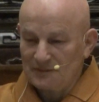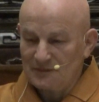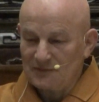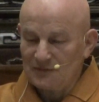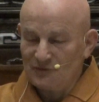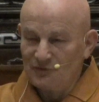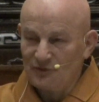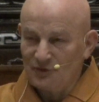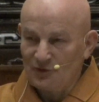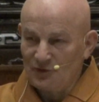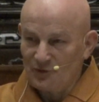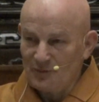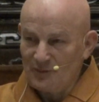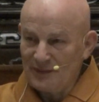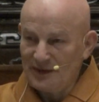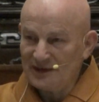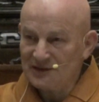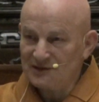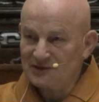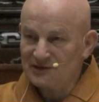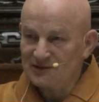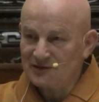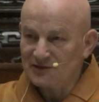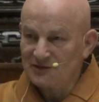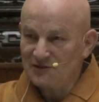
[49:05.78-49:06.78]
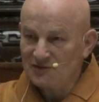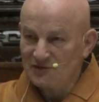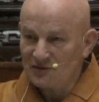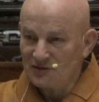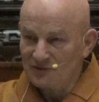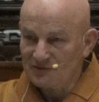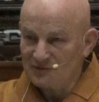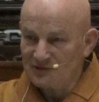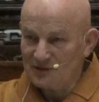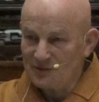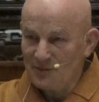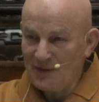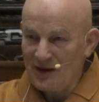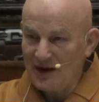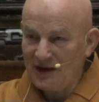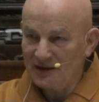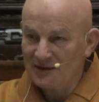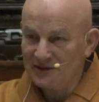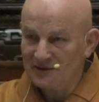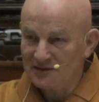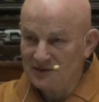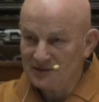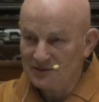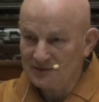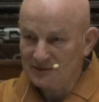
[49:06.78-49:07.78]
formations of the
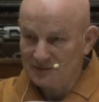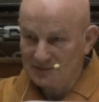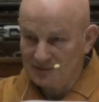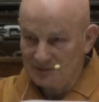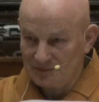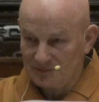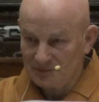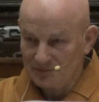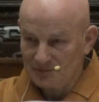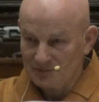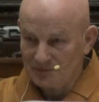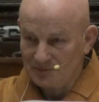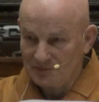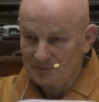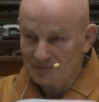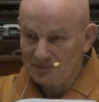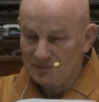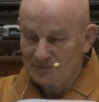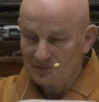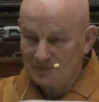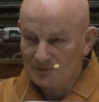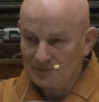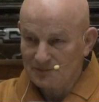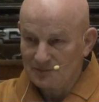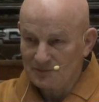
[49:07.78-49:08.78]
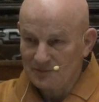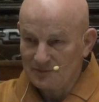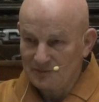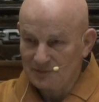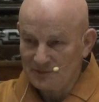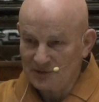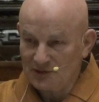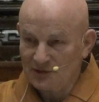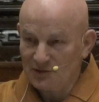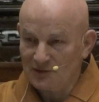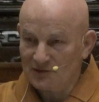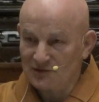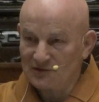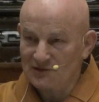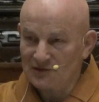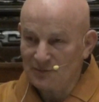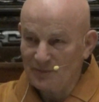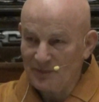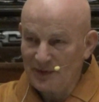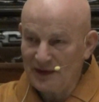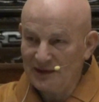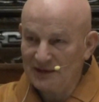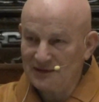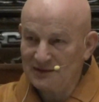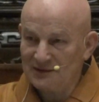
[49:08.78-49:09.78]
mind because the
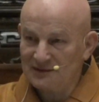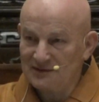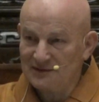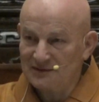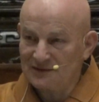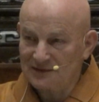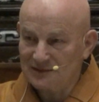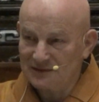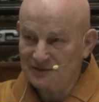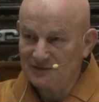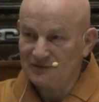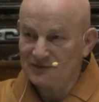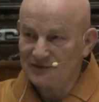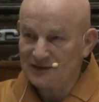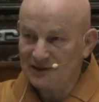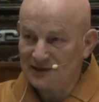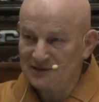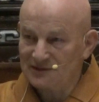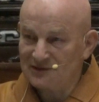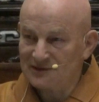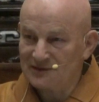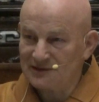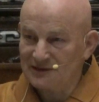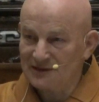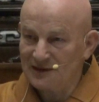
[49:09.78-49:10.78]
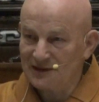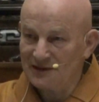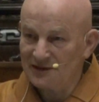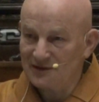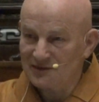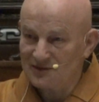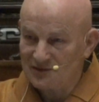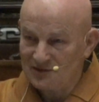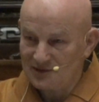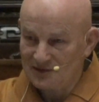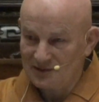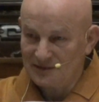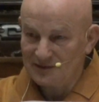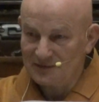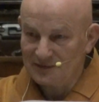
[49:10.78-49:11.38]
mind differentiates